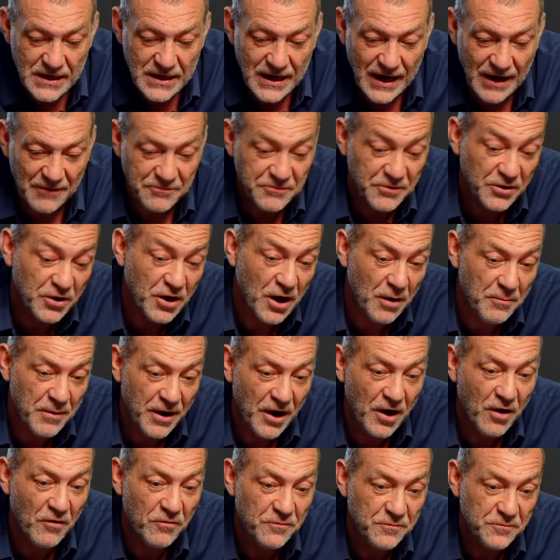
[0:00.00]
after
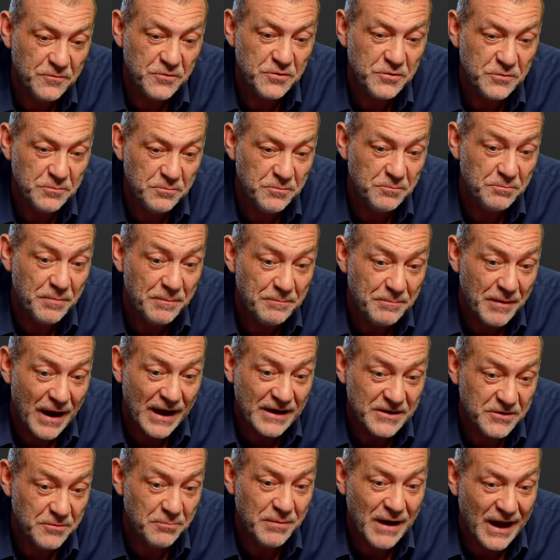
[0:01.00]
coming off
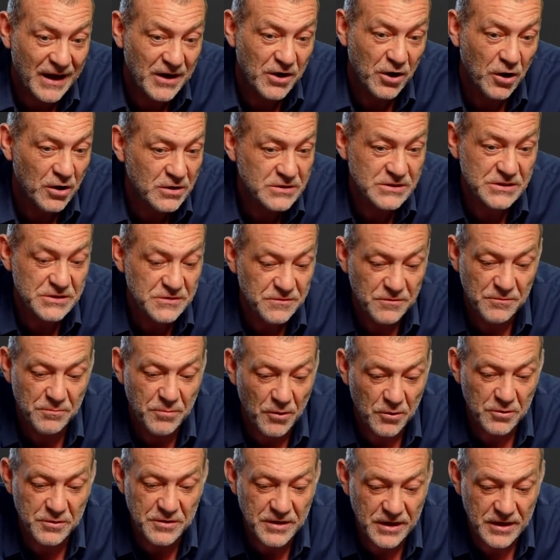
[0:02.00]
back-to-back losses for
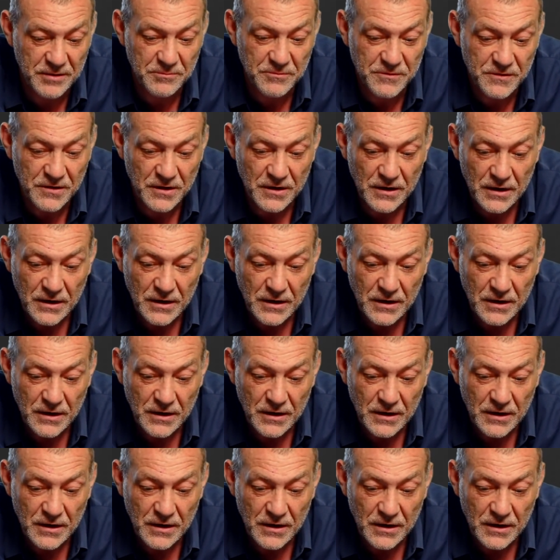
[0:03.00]
both teams.